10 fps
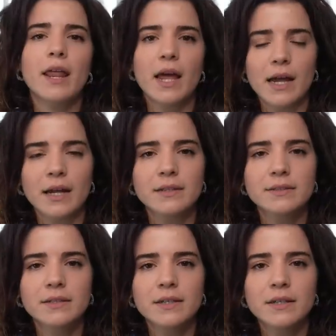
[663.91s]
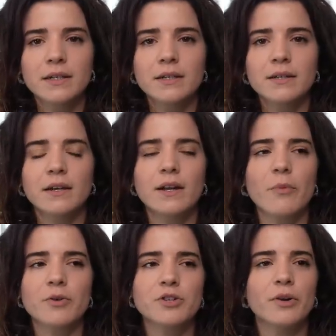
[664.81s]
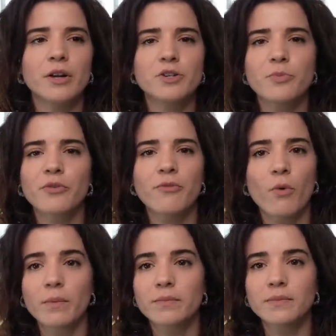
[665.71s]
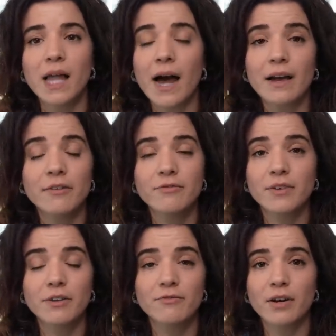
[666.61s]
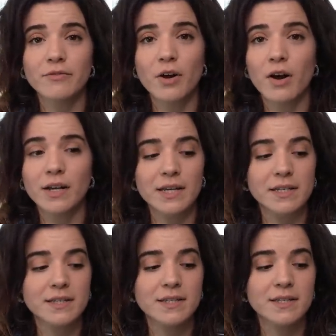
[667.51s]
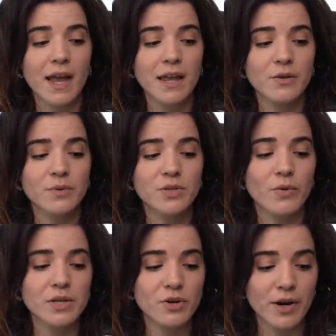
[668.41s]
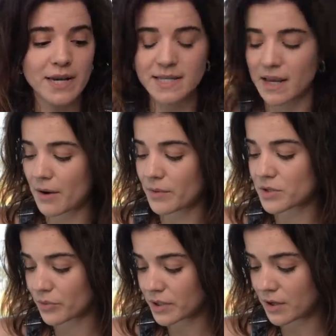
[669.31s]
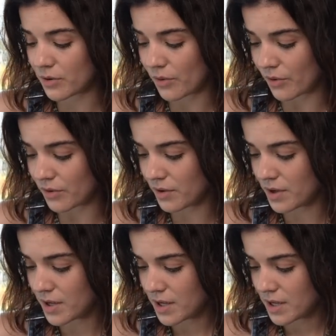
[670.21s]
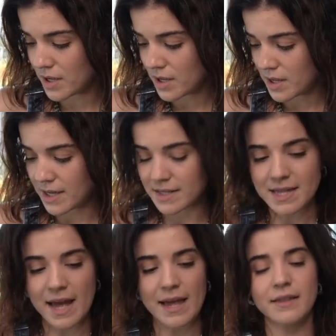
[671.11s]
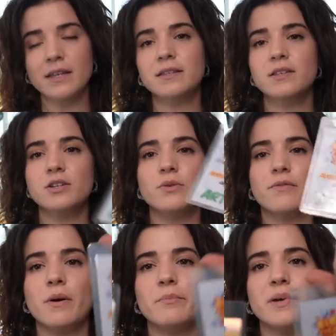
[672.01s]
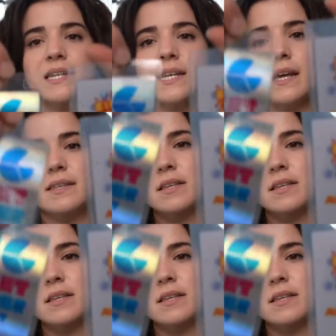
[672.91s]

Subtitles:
thing. An opportunity to perform live in front of an audience, and it was always crazy. And what's really cool is that these two are from Big Ticket